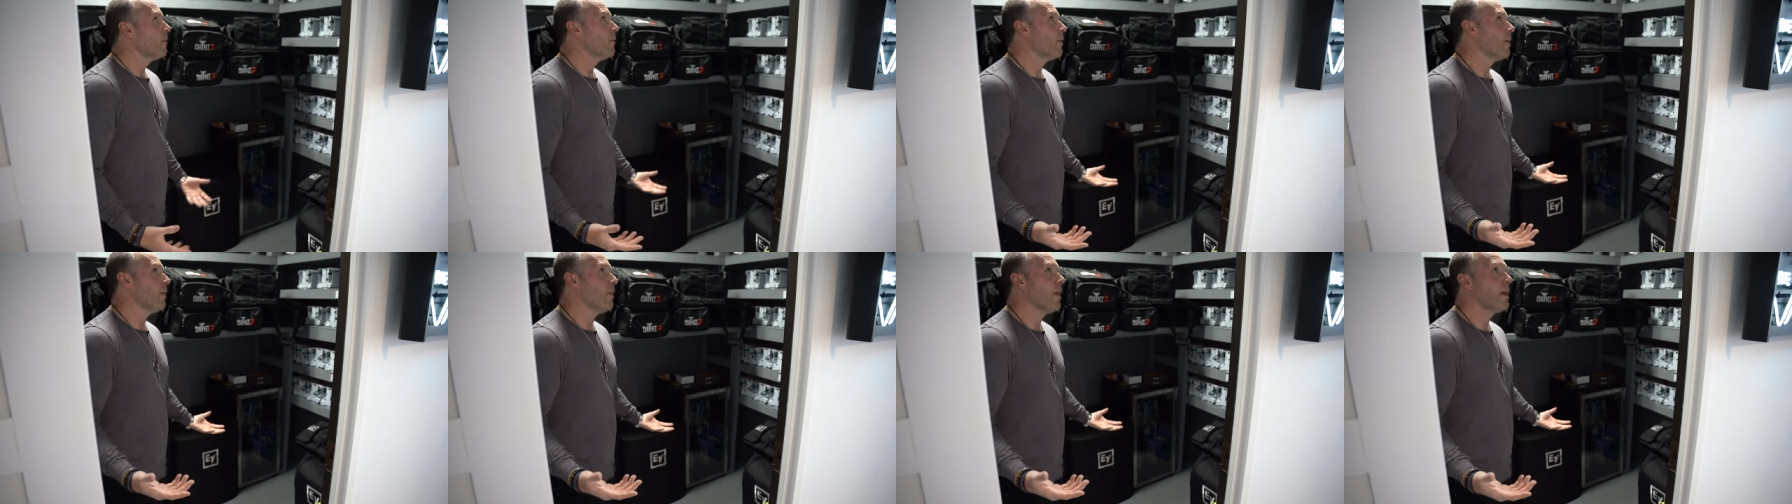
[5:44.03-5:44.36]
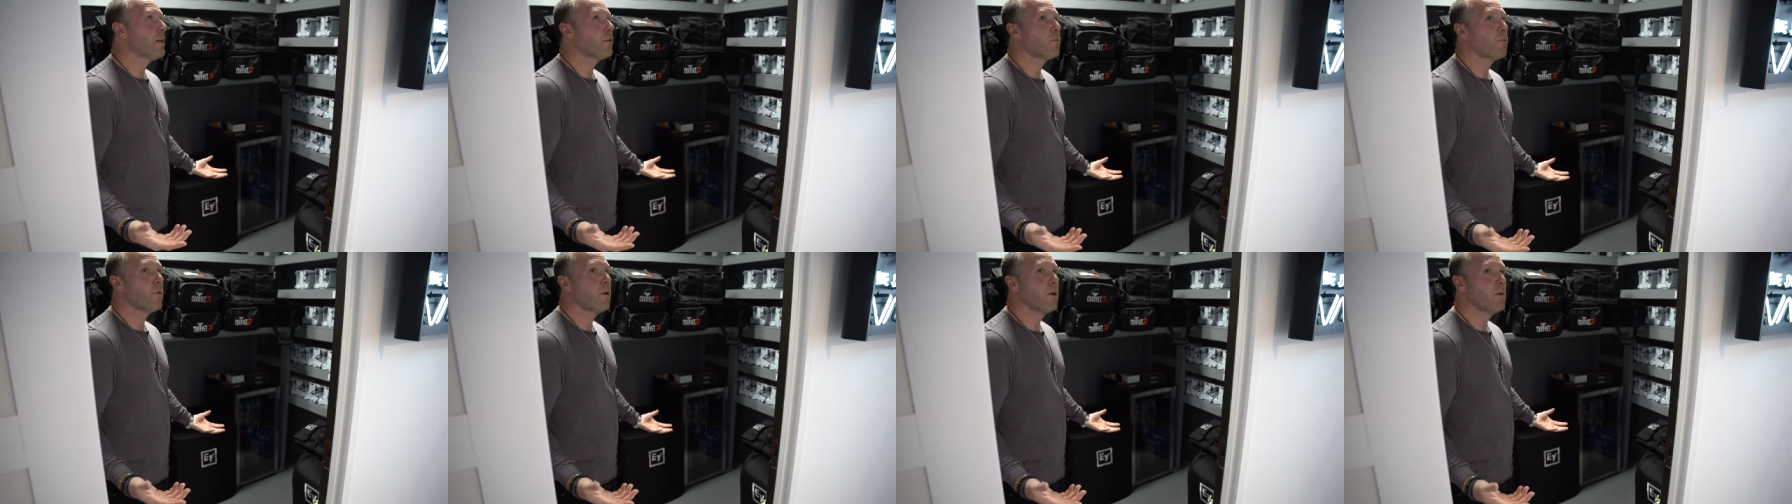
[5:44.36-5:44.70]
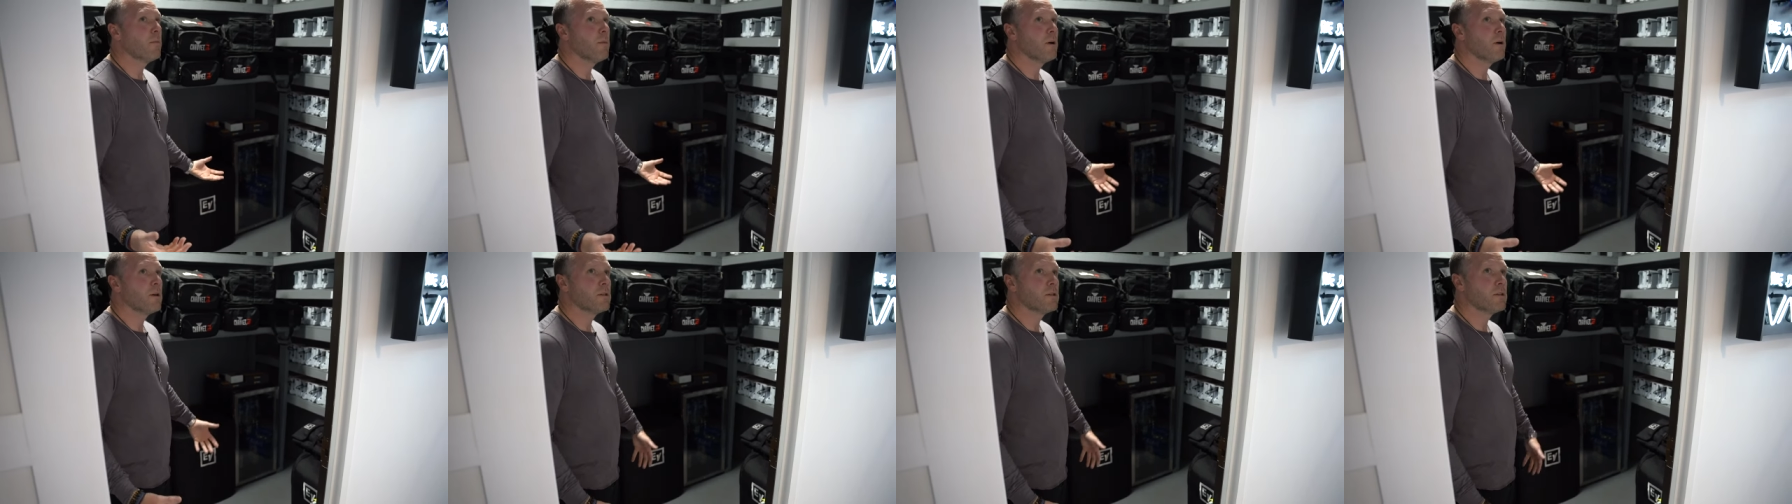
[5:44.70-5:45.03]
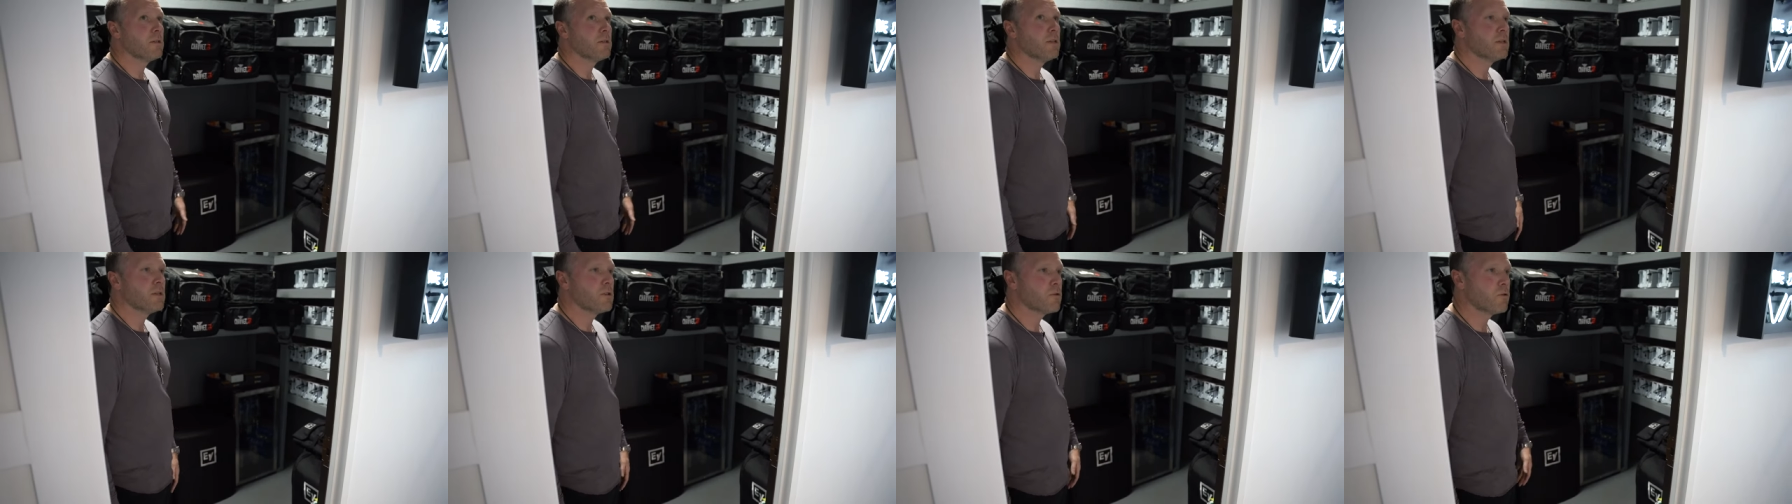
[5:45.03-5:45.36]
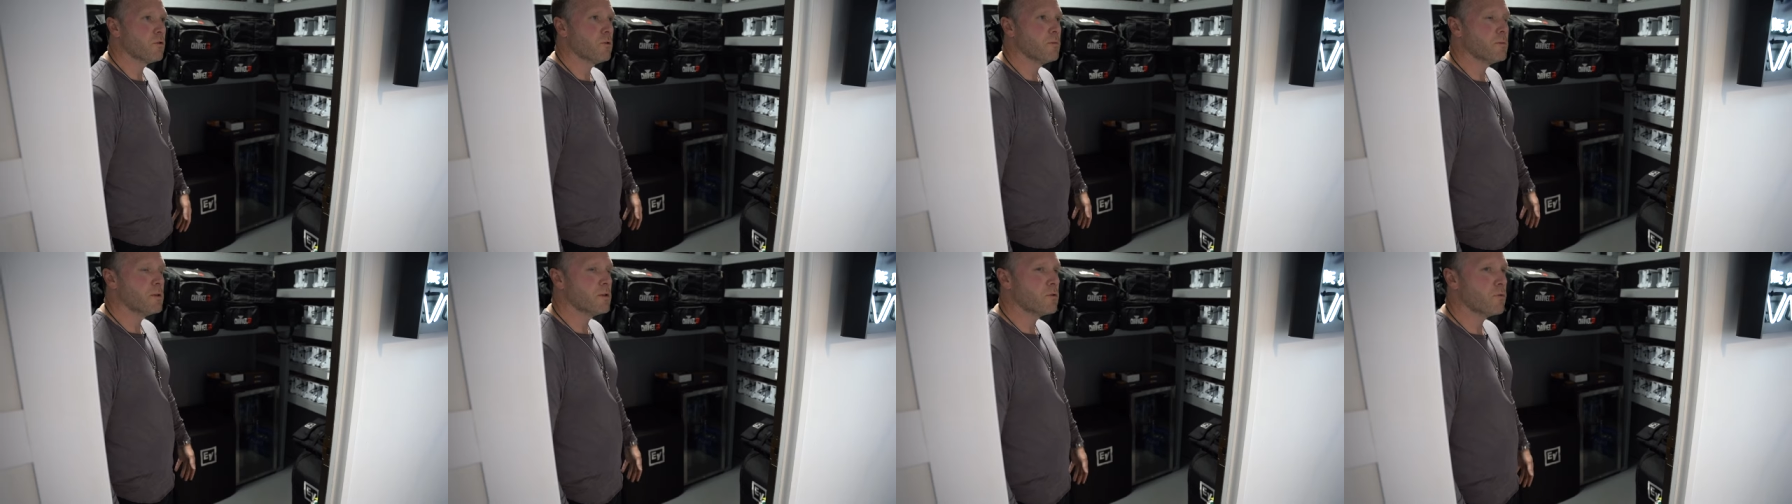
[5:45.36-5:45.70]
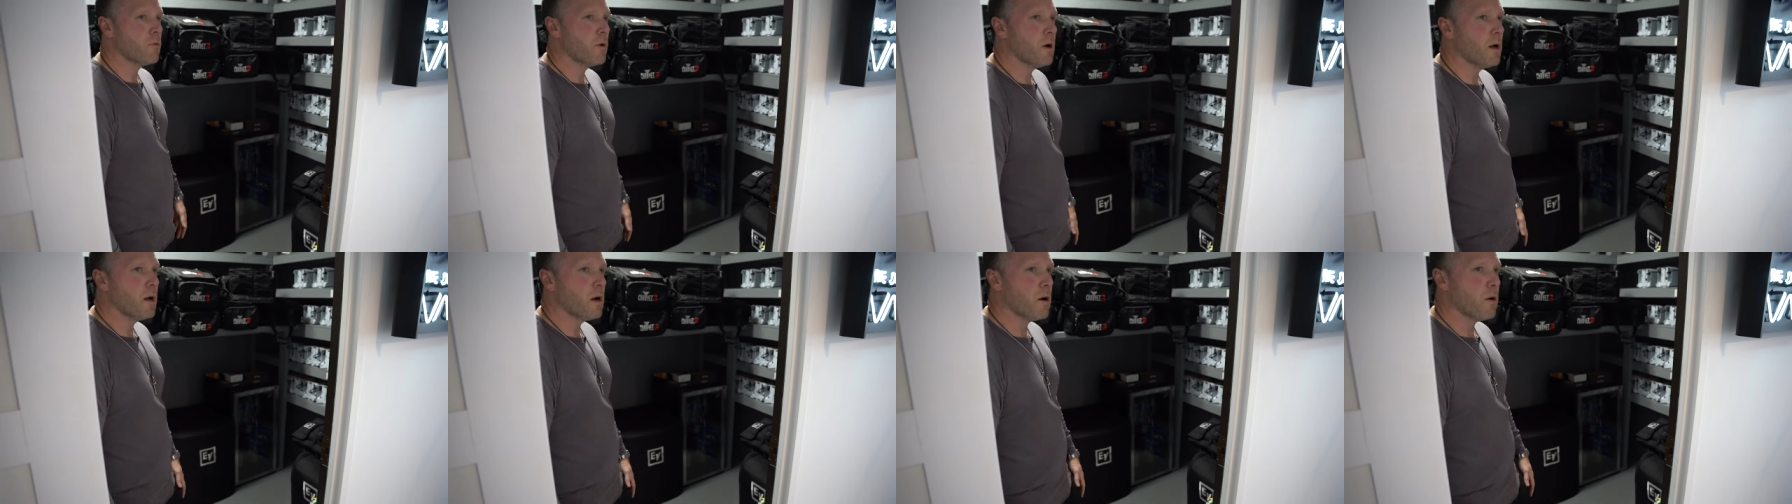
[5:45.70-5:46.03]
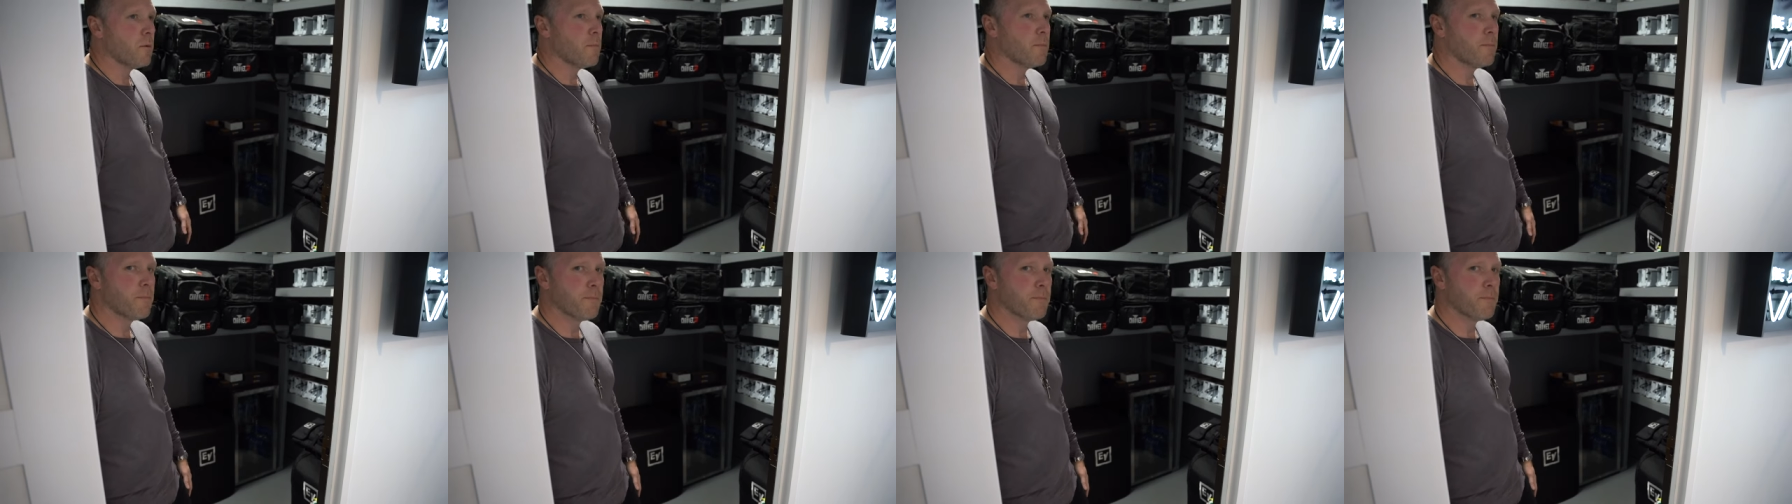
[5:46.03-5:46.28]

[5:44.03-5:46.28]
And that's pretty much this room as well.